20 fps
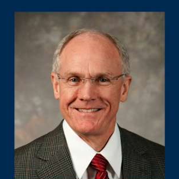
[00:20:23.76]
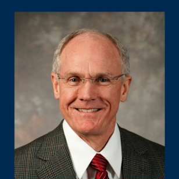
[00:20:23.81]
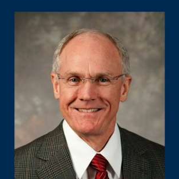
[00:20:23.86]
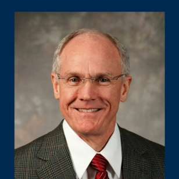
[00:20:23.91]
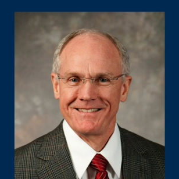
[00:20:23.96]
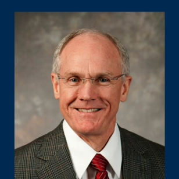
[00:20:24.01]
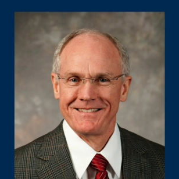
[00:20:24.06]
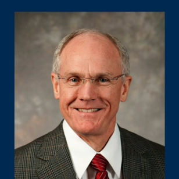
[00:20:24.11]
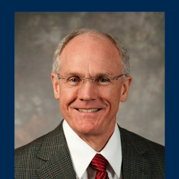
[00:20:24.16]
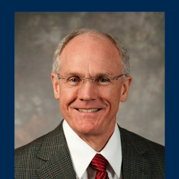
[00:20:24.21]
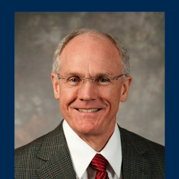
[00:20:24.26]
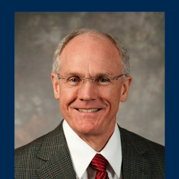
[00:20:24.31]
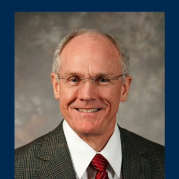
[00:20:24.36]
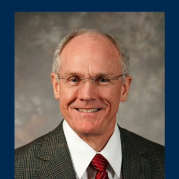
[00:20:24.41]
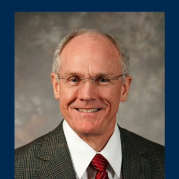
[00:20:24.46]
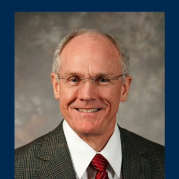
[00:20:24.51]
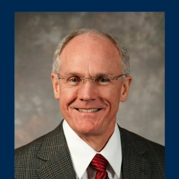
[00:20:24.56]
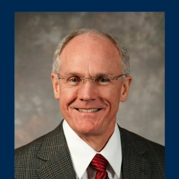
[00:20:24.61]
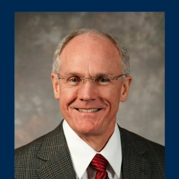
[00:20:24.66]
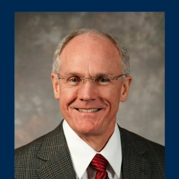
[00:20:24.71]

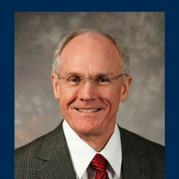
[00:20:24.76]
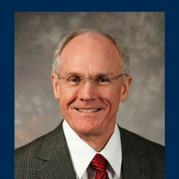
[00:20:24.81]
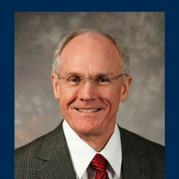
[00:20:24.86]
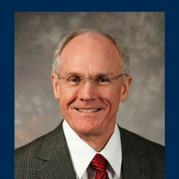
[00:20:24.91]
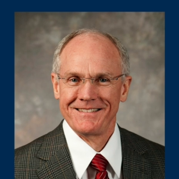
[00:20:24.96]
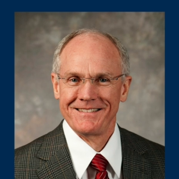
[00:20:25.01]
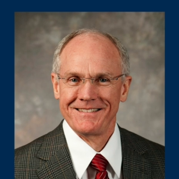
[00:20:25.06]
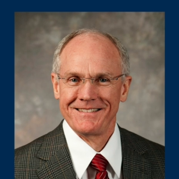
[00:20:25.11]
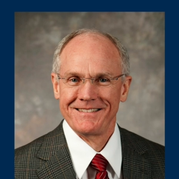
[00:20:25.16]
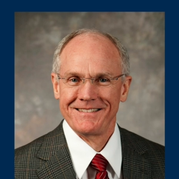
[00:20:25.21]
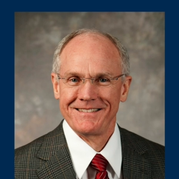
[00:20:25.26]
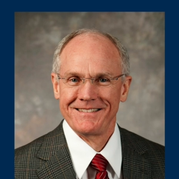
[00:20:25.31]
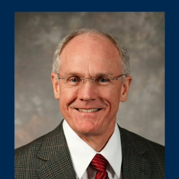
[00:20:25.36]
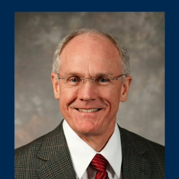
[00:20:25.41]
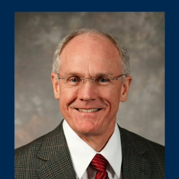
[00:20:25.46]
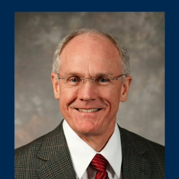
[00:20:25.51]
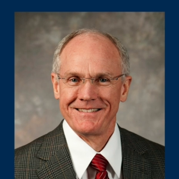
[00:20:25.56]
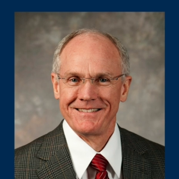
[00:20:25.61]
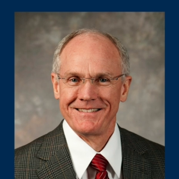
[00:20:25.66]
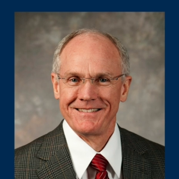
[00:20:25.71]

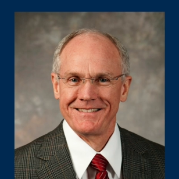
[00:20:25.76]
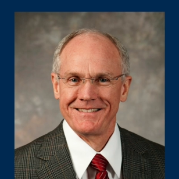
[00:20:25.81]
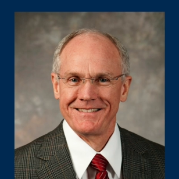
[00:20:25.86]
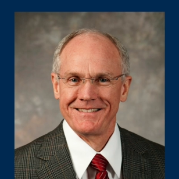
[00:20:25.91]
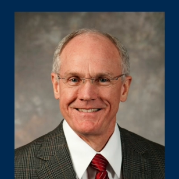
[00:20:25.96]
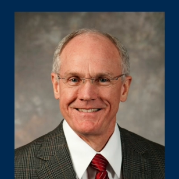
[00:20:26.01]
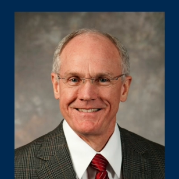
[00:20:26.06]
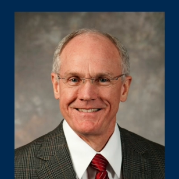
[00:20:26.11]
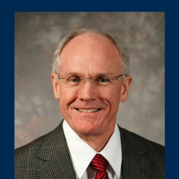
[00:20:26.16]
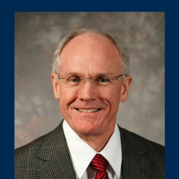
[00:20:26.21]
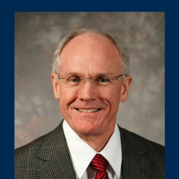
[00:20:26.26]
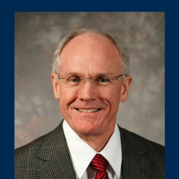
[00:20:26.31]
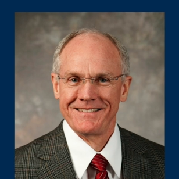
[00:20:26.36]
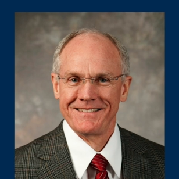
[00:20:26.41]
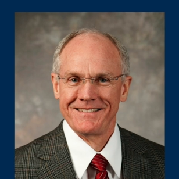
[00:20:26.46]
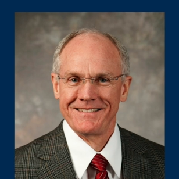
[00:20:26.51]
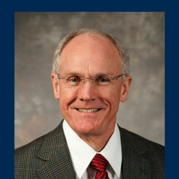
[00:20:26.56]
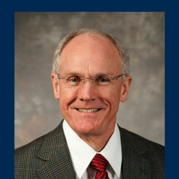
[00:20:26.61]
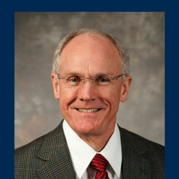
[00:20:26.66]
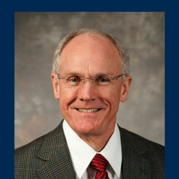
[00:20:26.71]

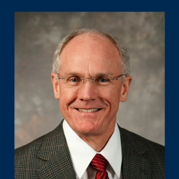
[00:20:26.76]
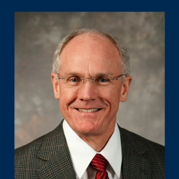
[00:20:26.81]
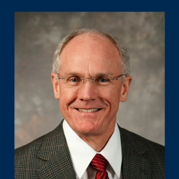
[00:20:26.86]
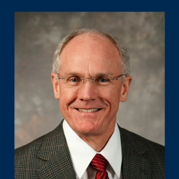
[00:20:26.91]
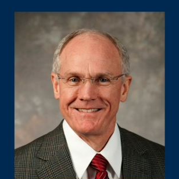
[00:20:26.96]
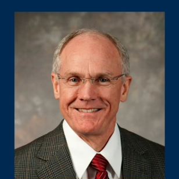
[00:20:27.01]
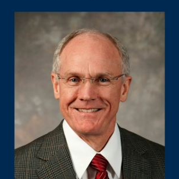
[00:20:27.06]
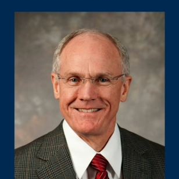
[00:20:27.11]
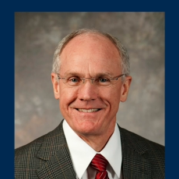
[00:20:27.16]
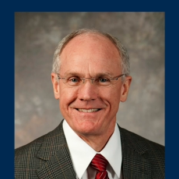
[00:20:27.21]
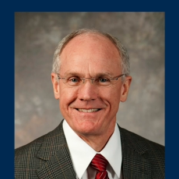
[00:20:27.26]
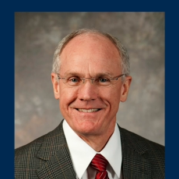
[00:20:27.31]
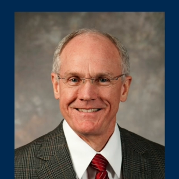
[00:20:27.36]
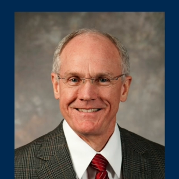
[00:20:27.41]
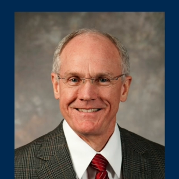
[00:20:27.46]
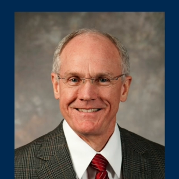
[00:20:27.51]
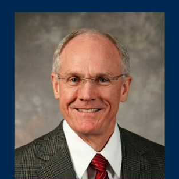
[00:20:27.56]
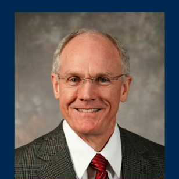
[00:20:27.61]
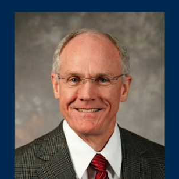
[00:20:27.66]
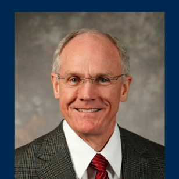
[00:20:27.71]

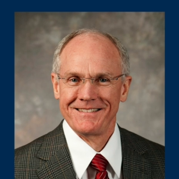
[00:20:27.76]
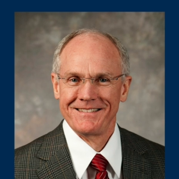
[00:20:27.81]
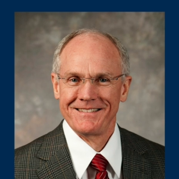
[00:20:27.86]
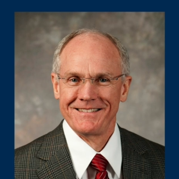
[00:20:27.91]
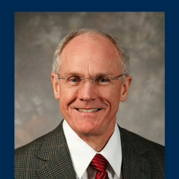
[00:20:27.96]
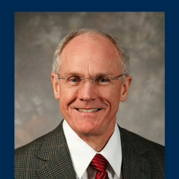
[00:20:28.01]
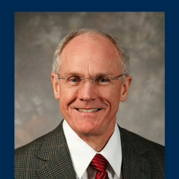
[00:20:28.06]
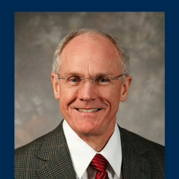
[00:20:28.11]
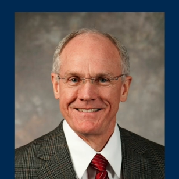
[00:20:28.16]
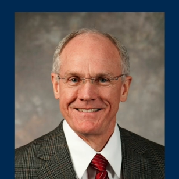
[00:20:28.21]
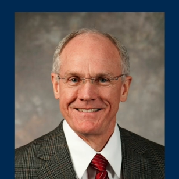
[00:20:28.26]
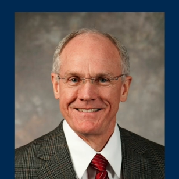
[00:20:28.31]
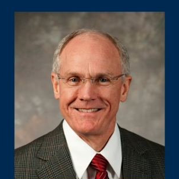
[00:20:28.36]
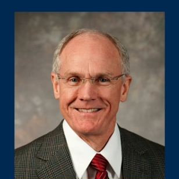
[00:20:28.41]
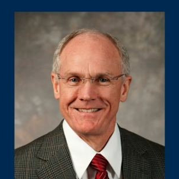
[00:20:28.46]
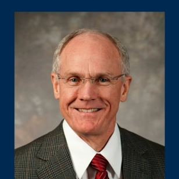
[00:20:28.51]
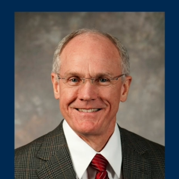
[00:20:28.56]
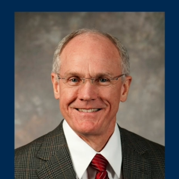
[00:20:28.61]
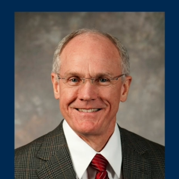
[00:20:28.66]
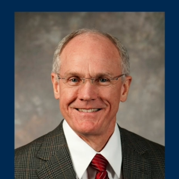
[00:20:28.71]

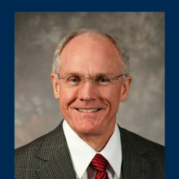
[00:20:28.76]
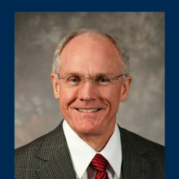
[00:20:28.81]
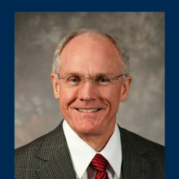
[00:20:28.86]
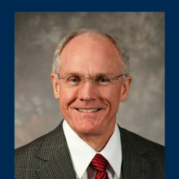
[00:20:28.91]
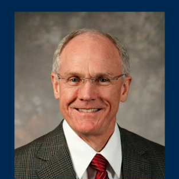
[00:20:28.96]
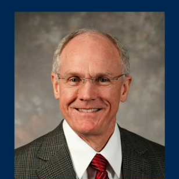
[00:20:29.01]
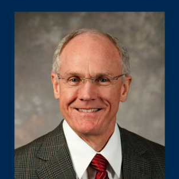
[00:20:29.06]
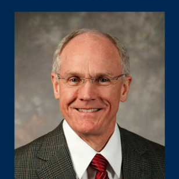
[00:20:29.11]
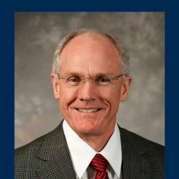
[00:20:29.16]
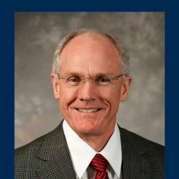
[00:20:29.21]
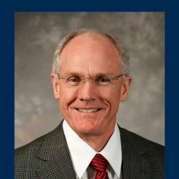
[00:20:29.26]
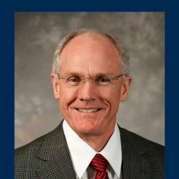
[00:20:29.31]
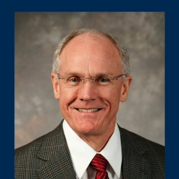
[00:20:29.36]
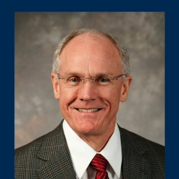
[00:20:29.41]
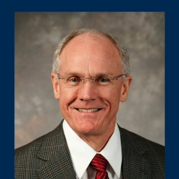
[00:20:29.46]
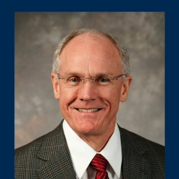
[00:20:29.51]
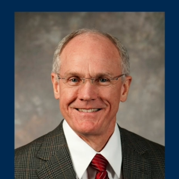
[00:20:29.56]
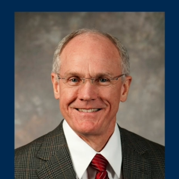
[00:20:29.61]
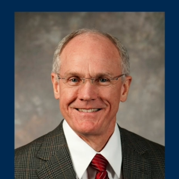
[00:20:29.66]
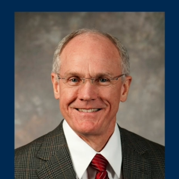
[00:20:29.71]

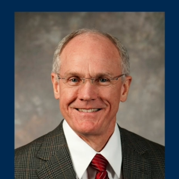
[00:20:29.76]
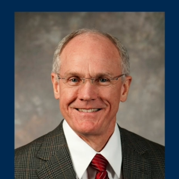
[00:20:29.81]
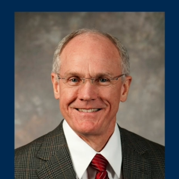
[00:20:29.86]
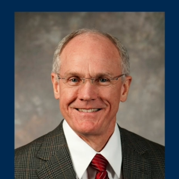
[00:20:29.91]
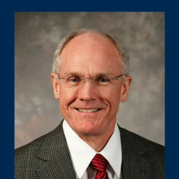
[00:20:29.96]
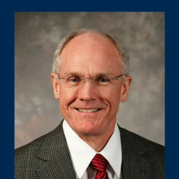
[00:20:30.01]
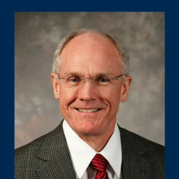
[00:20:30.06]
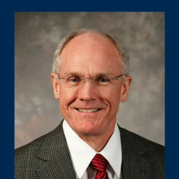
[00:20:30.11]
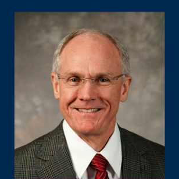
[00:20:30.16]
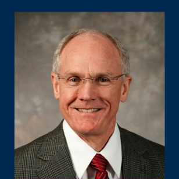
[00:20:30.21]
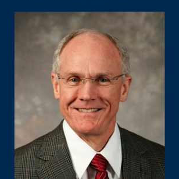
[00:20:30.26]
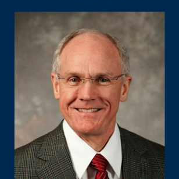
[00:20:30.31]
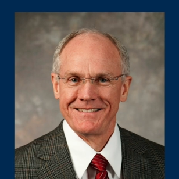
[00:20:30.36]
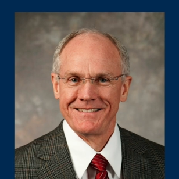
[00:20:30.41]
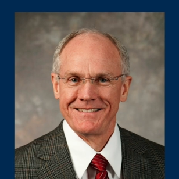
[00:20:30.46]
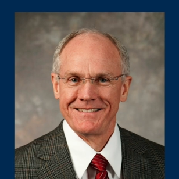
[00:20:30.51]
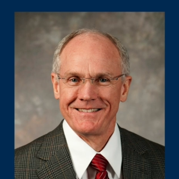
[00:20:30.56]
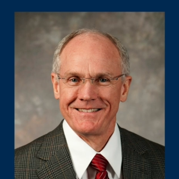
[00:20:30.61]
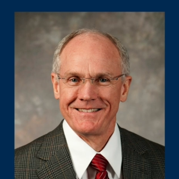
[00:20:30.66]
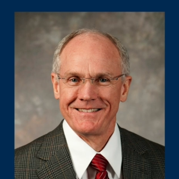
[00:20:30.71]

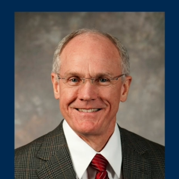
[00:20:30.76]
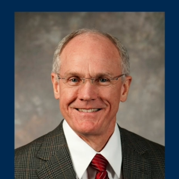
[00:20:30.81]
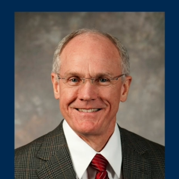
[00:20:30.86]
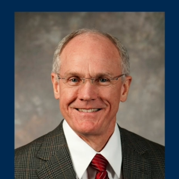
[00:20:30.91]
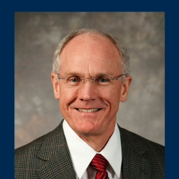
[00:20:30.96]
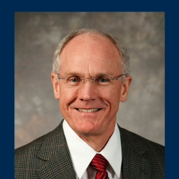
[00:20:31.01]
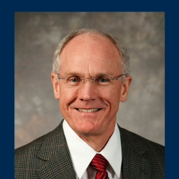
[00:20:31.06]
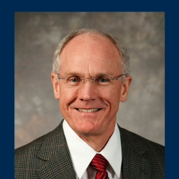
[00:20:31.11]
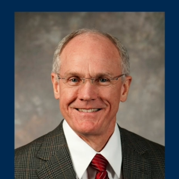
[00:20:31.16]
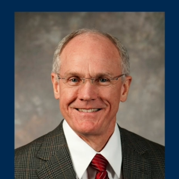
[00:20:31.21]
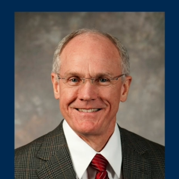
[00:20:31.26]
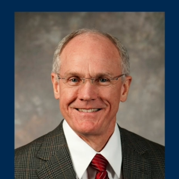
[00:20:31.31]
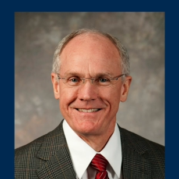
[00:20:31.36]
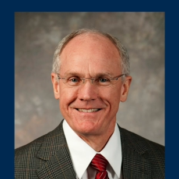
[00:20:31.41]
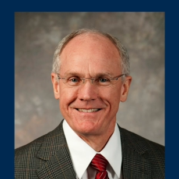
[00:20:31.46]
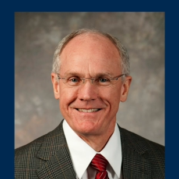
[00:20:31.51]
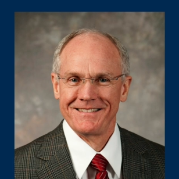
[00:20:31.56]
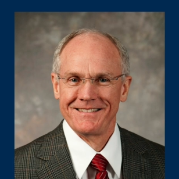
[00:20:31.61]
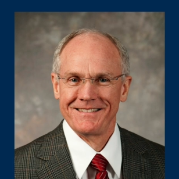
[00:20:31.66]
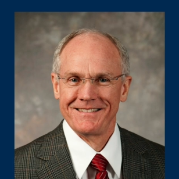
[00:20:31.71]
[no speech]